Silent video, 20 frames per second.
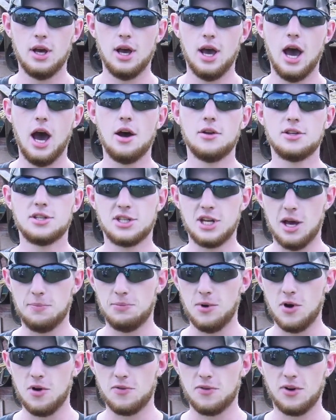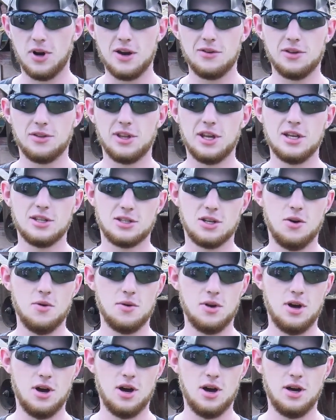how to step over everything that's
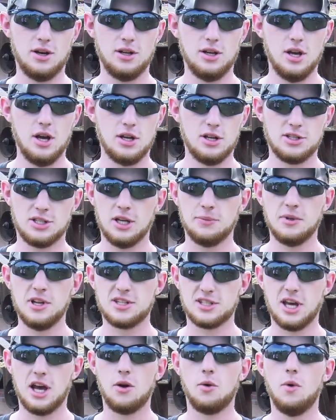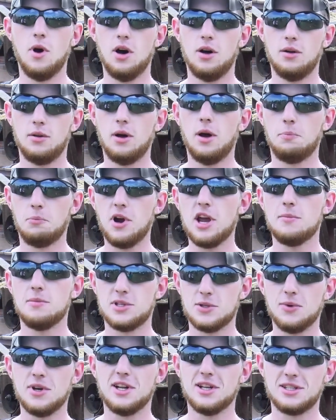going on. Just something that's got a well, a brain
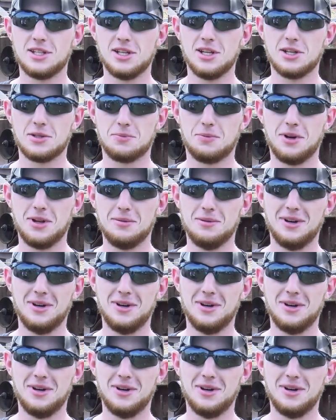between its ears pretty